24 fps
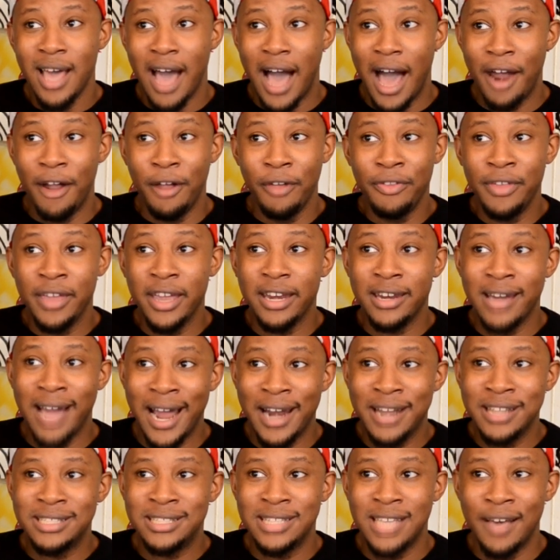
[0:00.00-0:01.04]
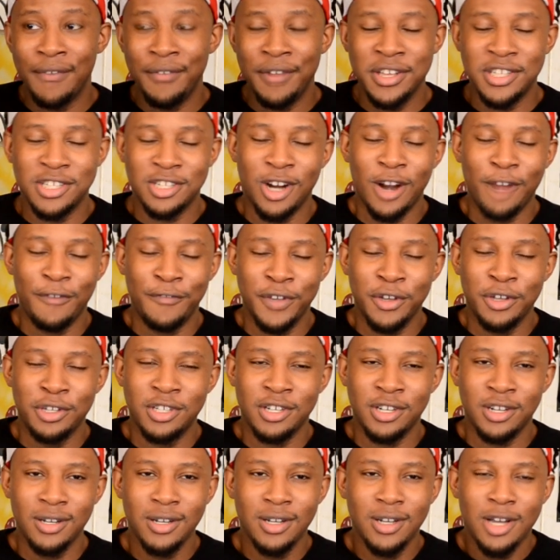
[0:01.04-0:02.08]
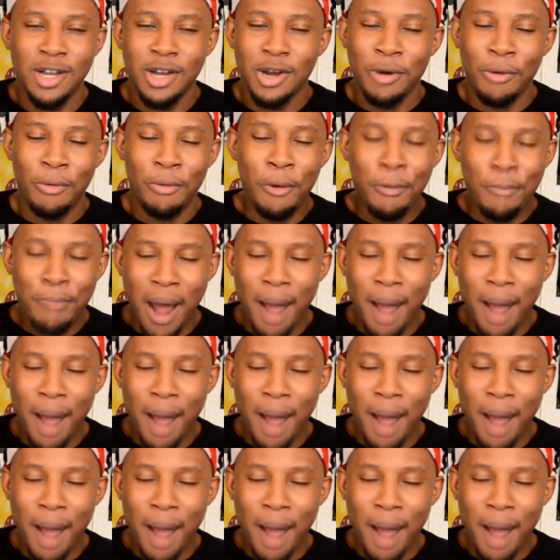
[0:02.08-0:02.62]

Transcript: I don't think 9-7 is in our future. We'll